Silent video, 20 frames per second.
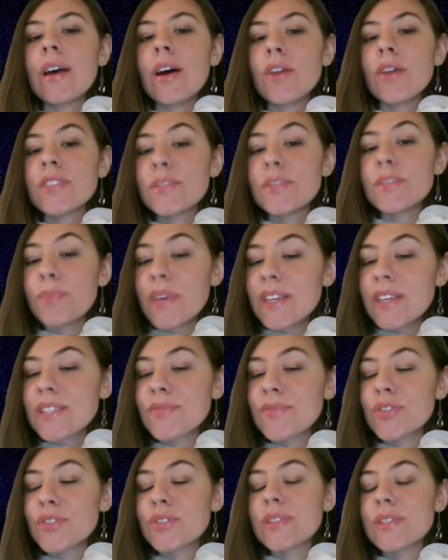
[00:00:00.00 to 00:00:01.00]
of
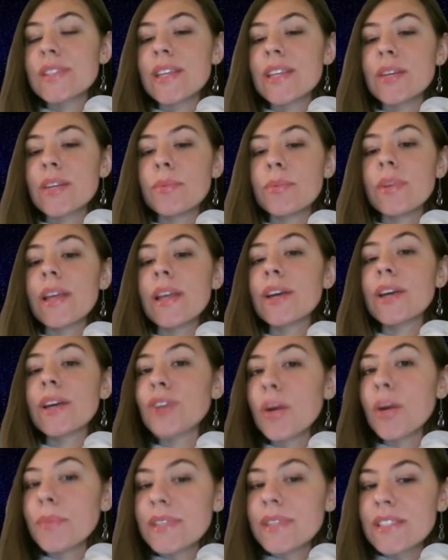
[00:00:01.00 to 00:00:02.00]
space for sustainable
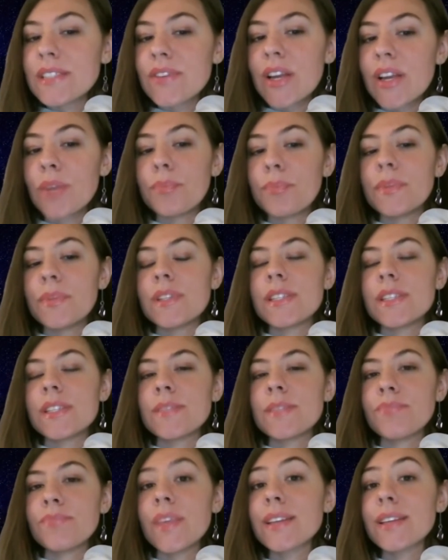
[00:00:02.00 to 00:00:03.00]
economic development,
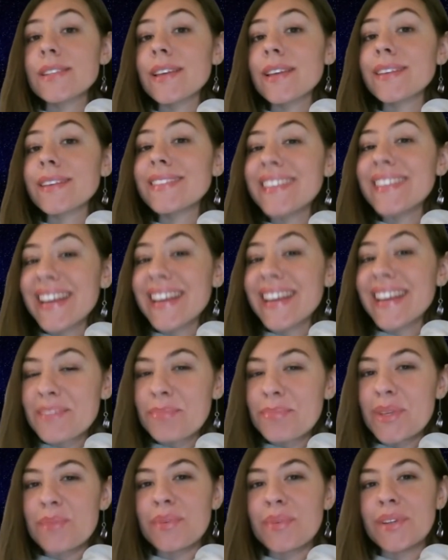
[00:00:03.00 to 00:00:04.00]
excite young
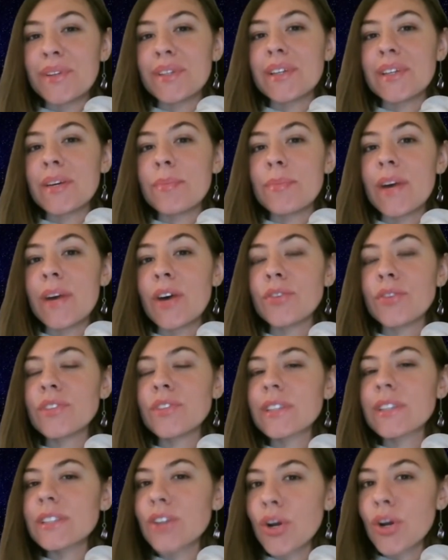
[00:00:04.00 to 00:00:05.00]
people about
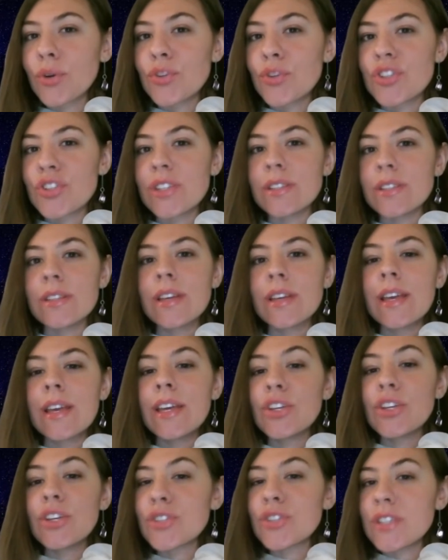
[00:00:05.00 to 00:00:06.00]
technology,
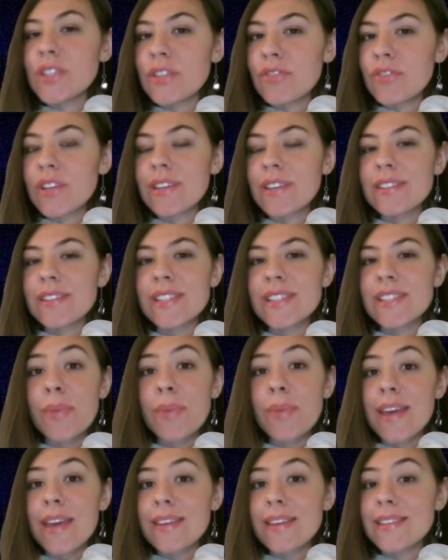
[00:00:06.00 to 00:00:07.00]
engineering,
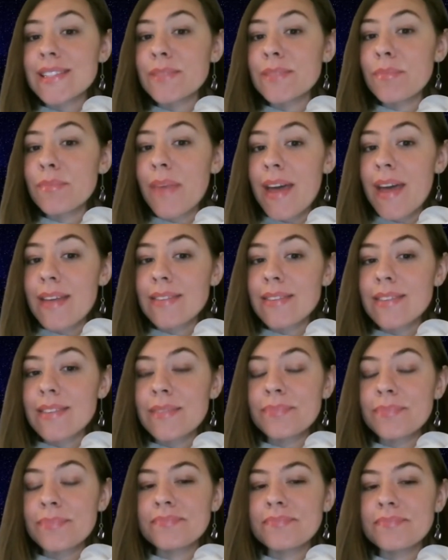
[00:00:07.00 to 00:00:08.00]
space, math,
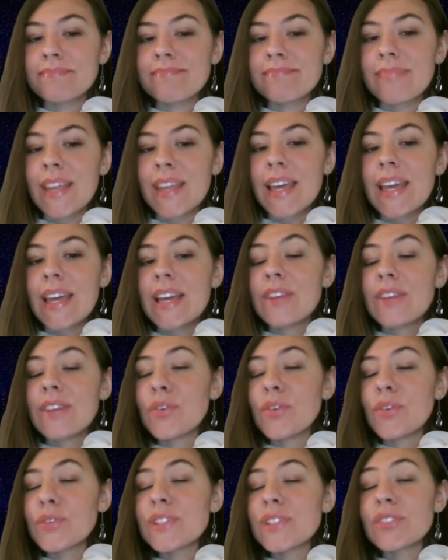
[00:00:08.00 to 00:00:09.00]

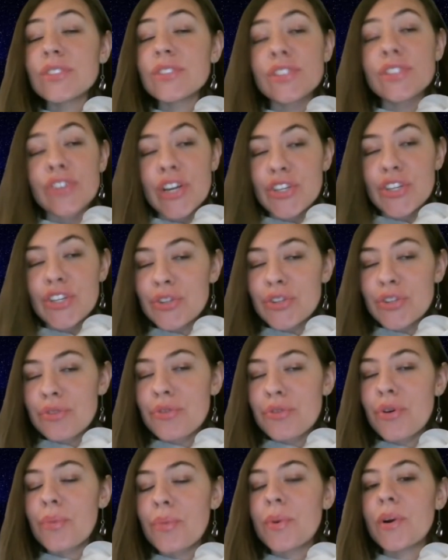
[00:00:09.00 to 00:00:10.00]
foster international
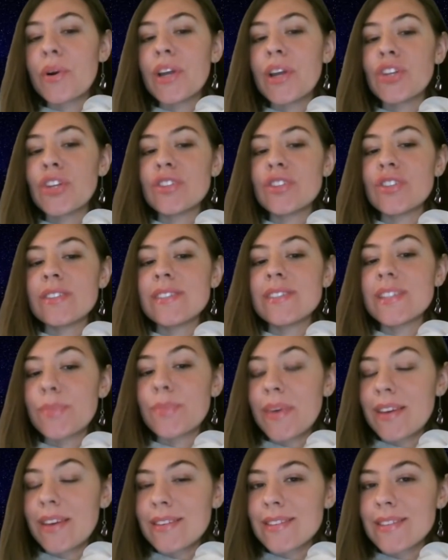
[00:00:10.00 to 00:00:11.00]
cooperation in
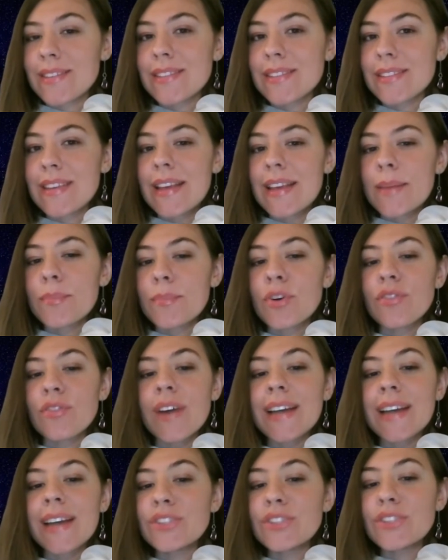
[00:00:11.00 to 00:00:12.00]
space,
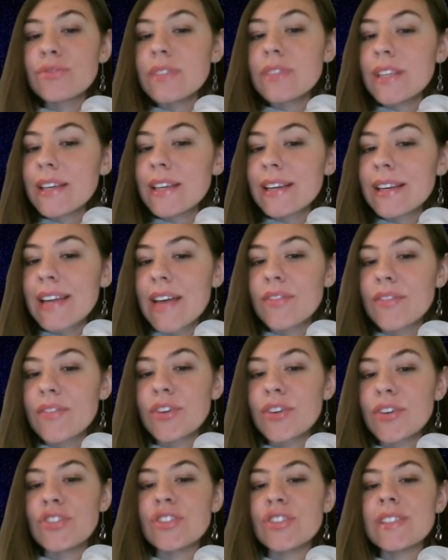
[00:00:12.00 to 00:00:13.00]
provide unique
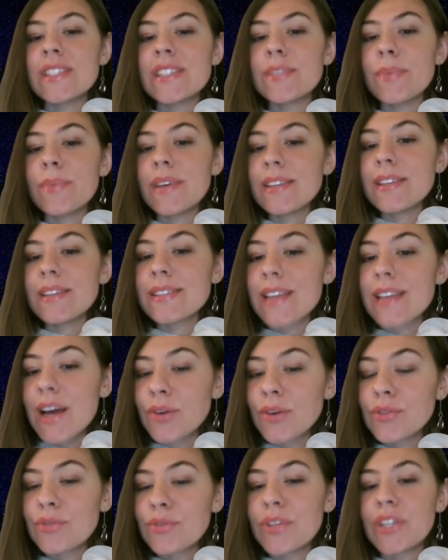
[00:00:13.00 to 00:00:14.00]
leverage in space
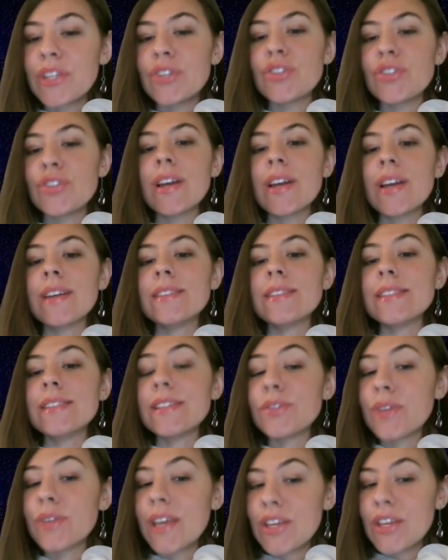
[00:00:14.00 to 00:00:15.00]
outreach and
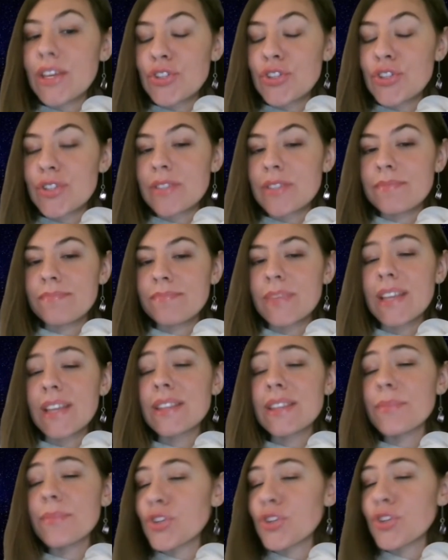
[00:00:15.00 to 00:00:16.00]
education,
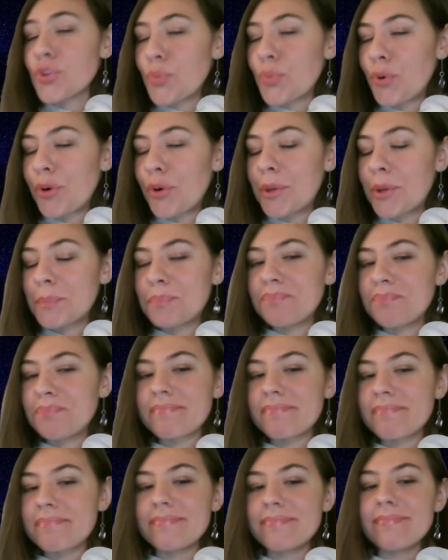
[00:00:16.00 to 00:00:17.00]
and much more.
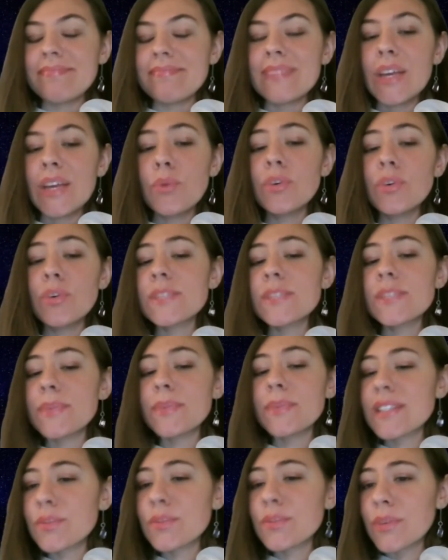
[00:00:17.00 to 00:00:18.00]
World
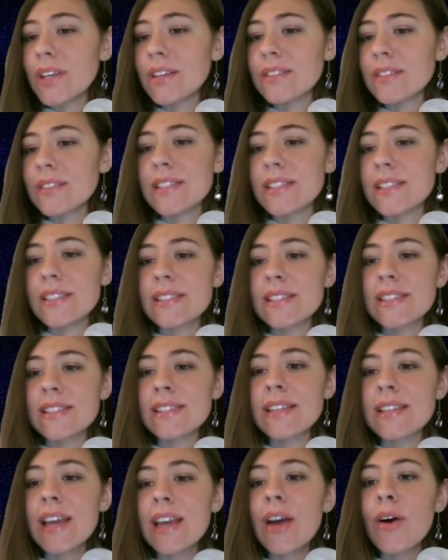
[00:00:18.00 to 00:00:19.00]
Space Week
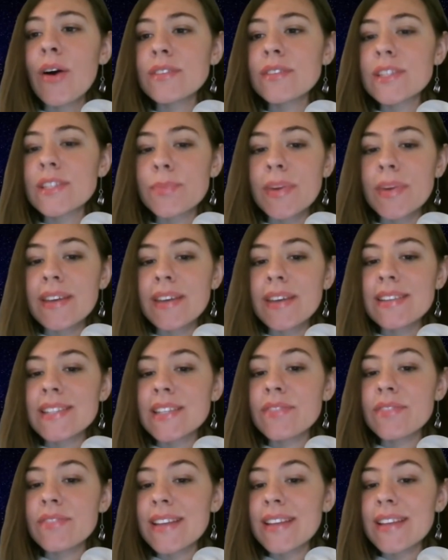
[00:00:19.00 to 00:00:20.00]
consists of
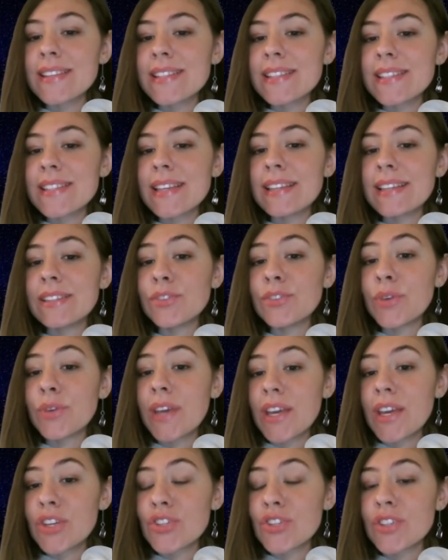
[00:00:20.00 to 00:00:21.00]
space events and
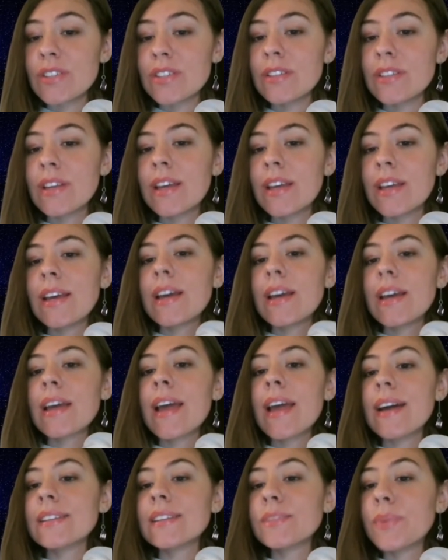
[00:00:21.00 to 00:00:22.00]
education
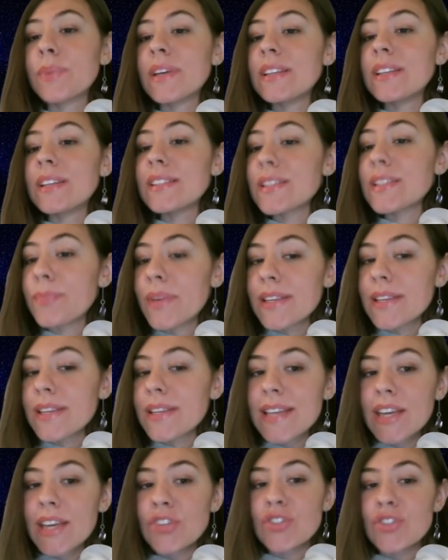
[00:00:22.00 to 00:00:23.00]
held by
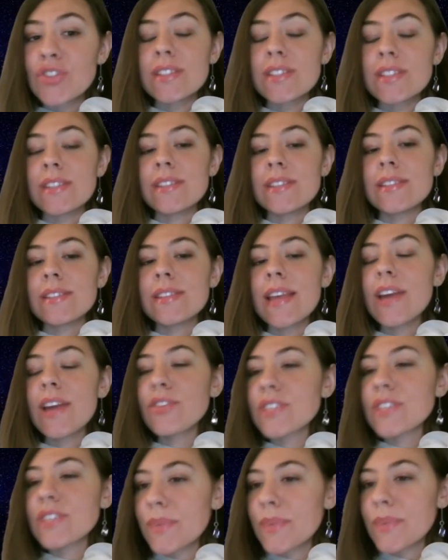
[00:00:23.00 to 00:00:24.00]
space agencies,
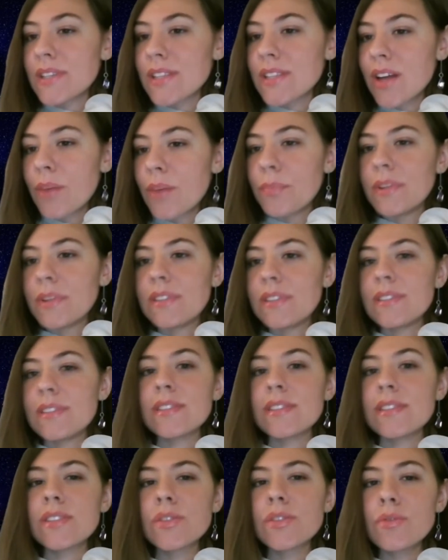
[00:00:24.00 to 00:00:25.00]
aerospace
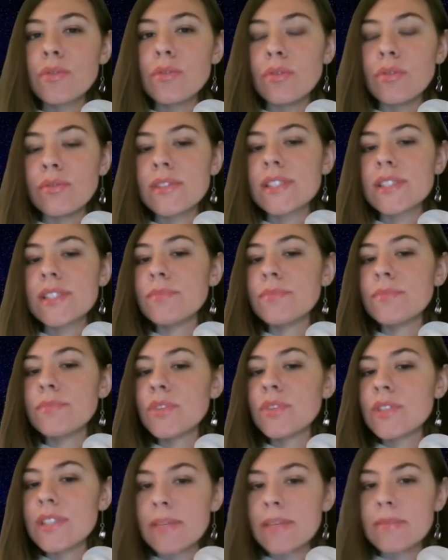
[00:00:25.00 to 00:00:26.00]
companies, schools,
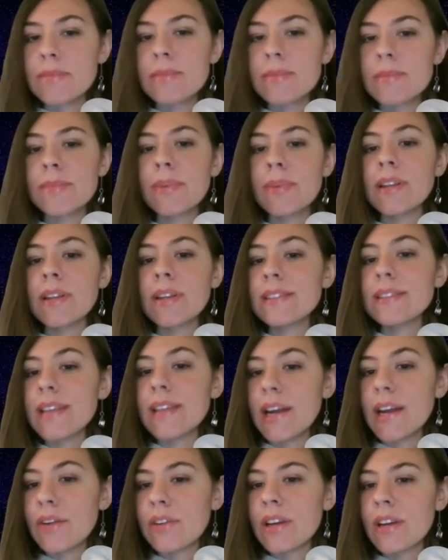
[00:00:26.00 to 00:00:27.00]
museums,
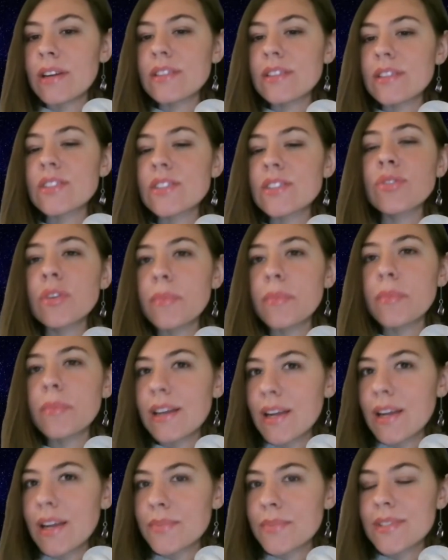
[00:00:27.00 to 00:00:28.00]
planetaria, astronomy
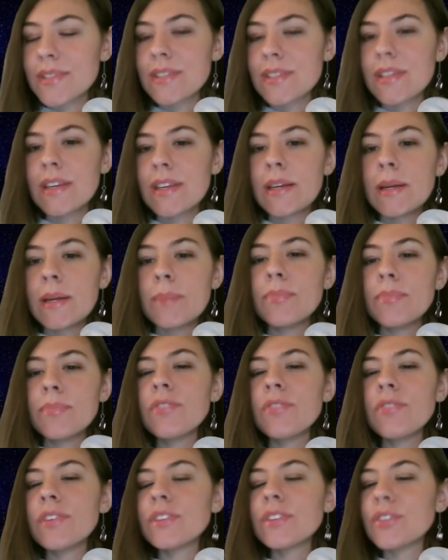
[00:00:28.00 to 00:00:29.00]
clubs,
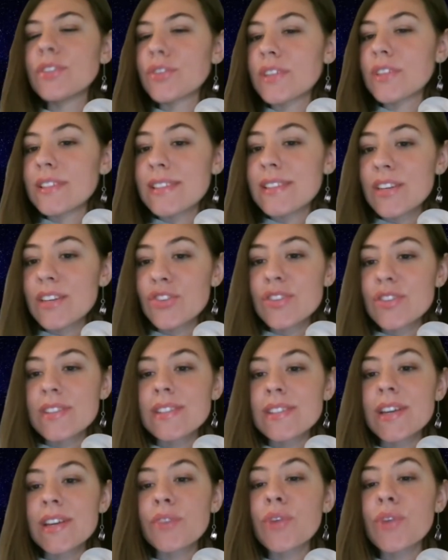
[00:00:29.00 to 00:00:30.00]
different
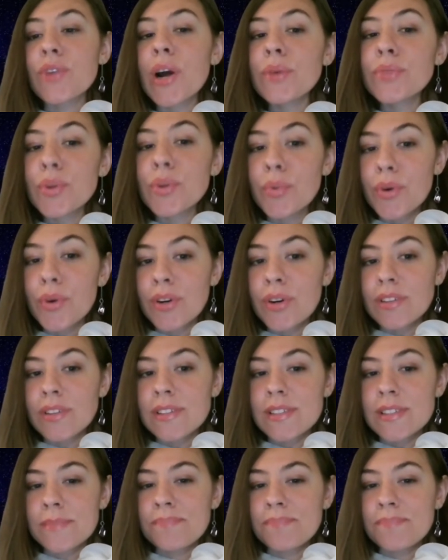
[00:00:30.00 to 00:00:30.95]
organizations around the world.